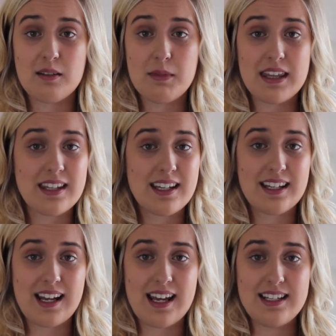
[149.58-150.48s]
Me
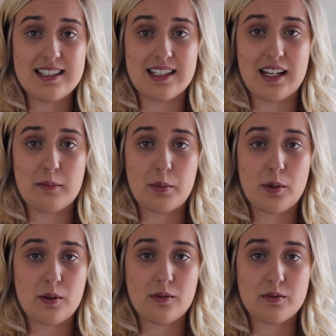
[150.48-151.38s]
thinking I hated it,
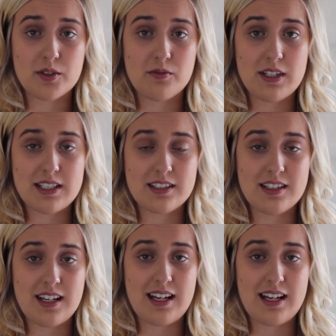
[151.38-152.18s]
but for some reason,